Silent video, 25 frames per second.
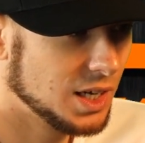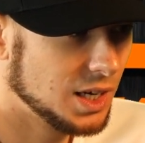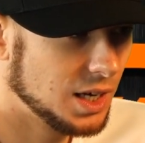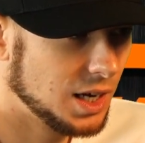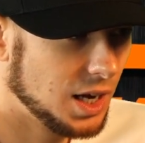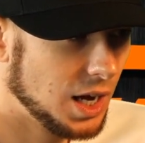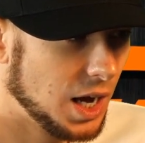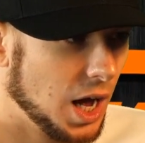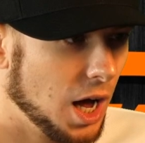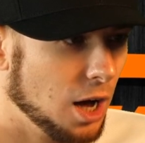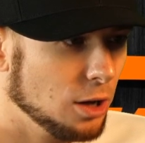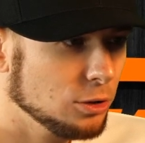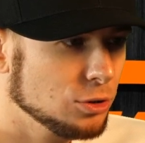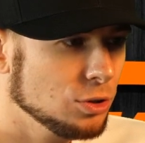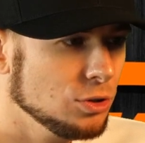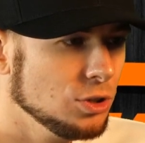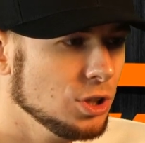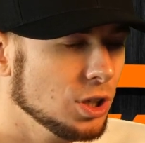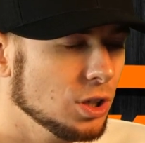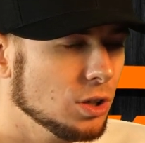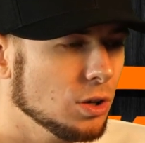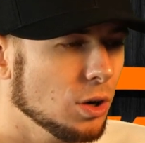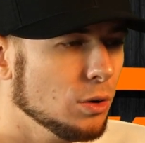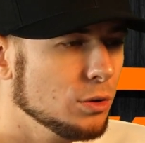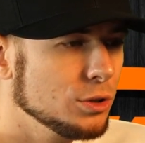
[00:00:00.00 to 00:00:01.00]
How to
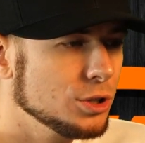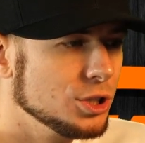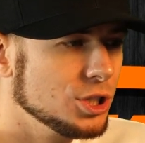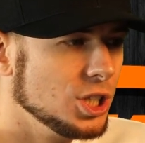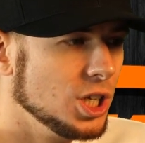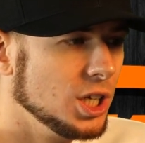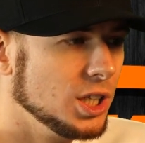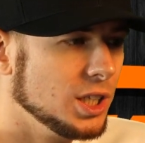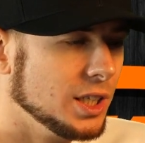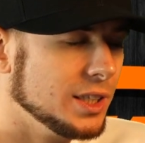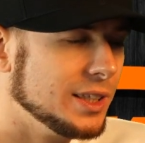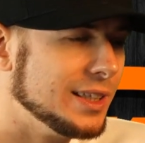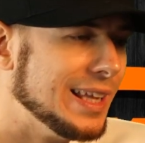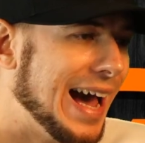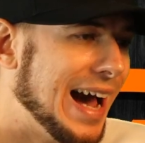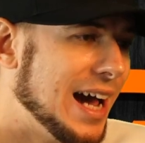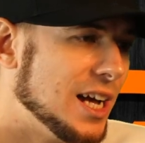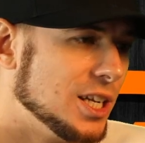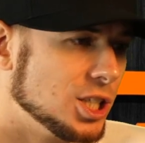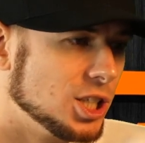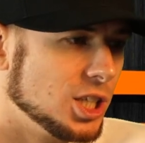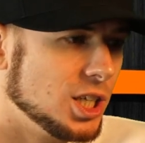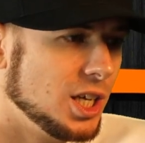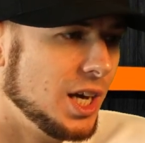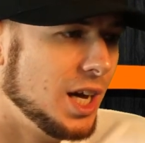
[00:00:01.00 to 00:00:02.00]
negotiate a
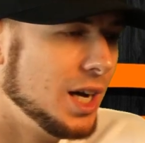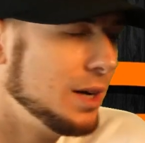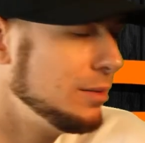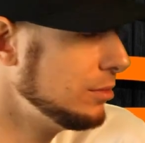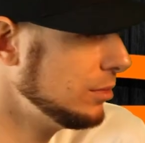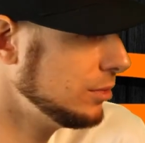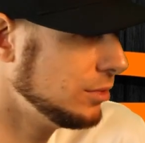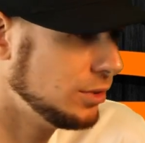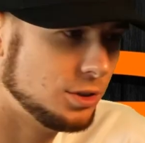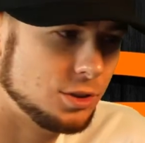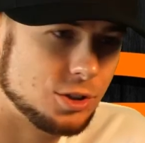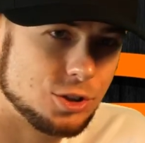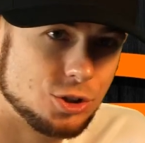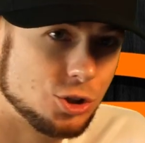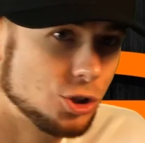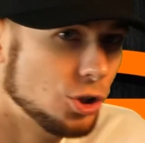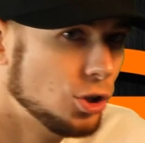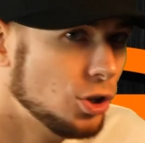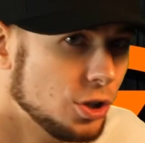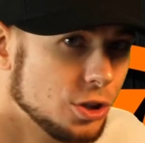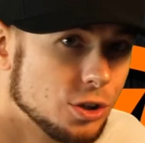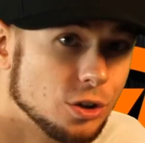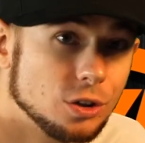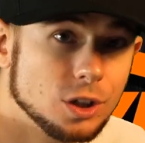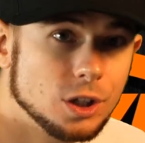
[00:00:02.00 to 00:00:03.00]
dash cam?
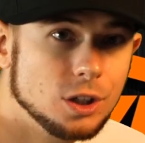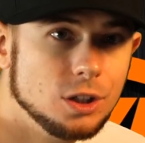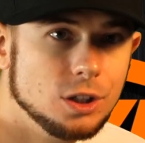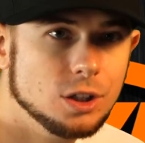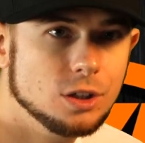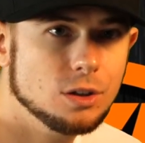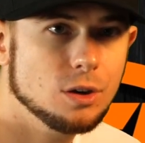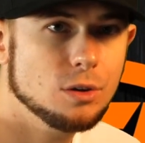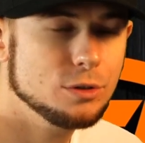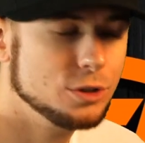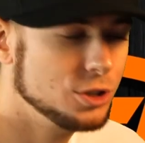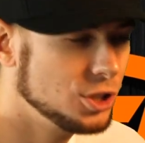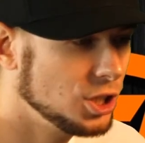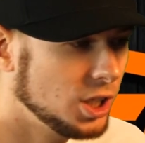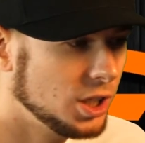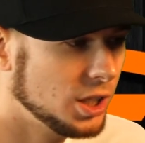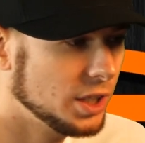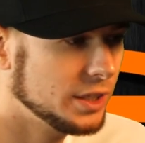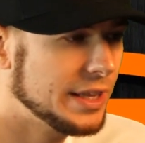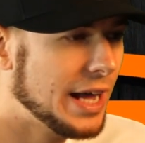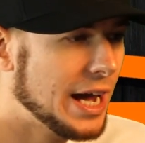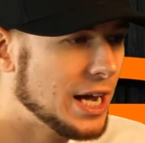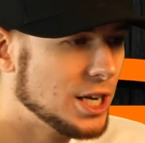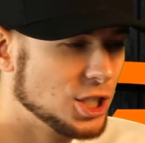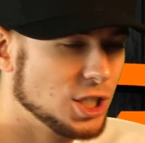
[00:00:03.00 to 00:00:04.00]
Sure, you can negotiate a
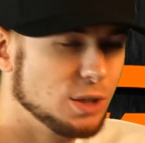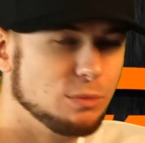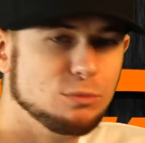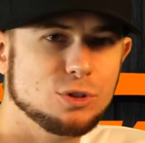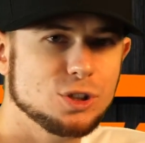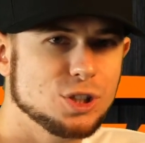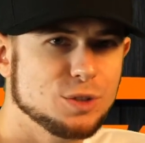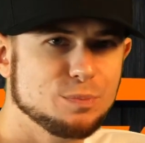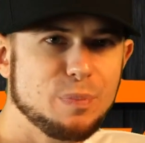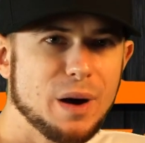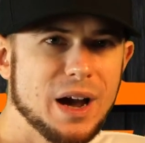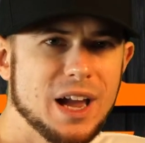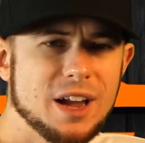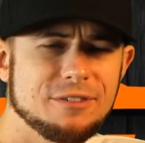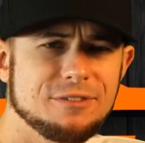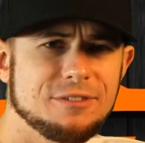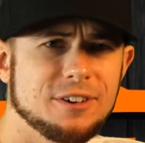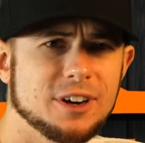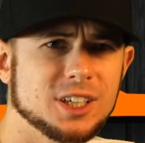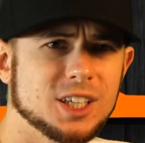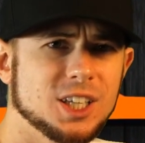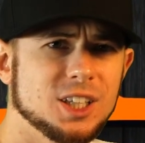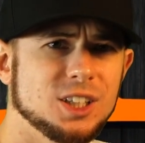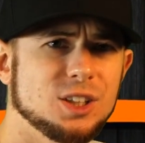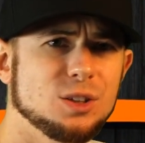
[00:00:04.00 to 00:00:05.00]
dash cam. Just buy a
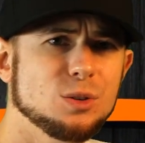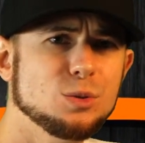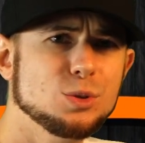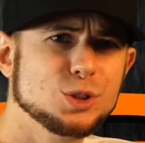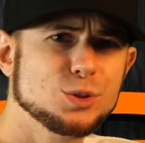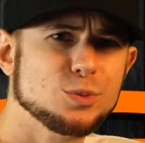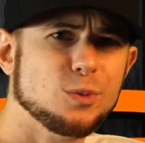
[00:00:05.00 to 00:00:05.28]
fucking used